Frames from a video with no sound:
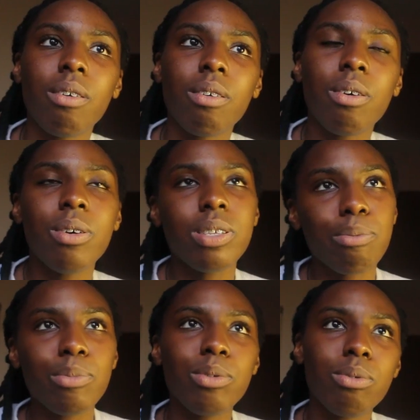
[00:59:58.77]
Of course, the
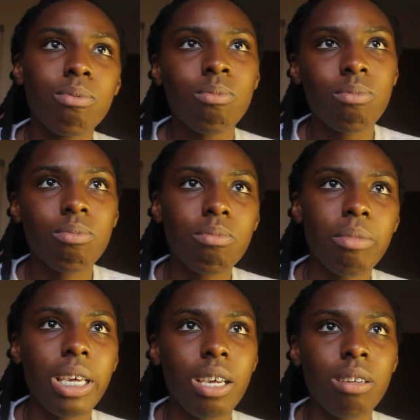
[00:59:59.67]
moon
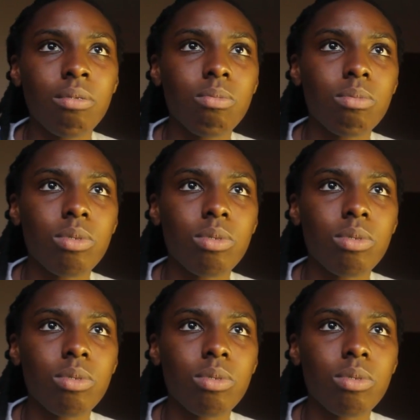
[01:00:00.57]
making